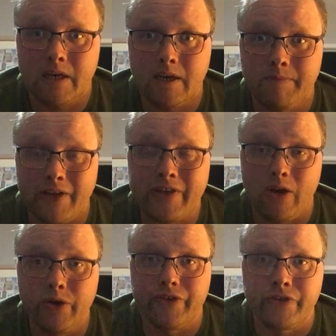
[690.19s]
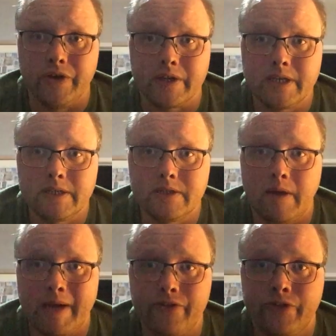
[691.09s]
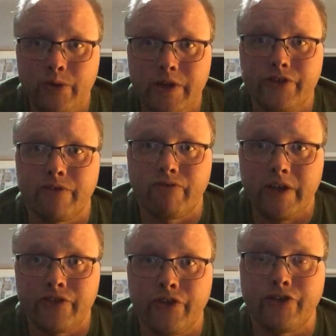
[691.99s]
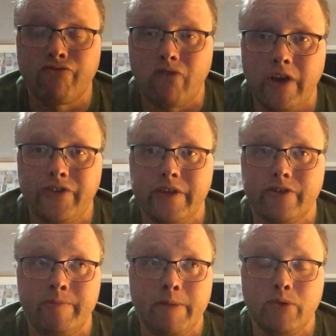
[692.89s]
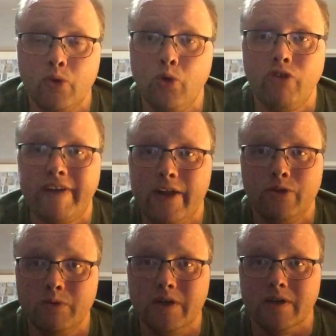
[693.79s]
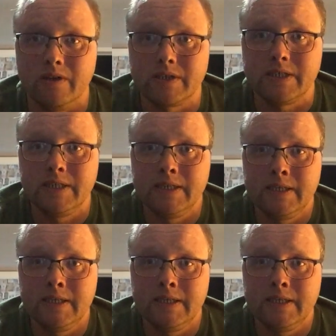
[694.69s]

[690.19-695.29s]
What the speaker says: that's how long it took, about 2 years of research, writing to people all around the world,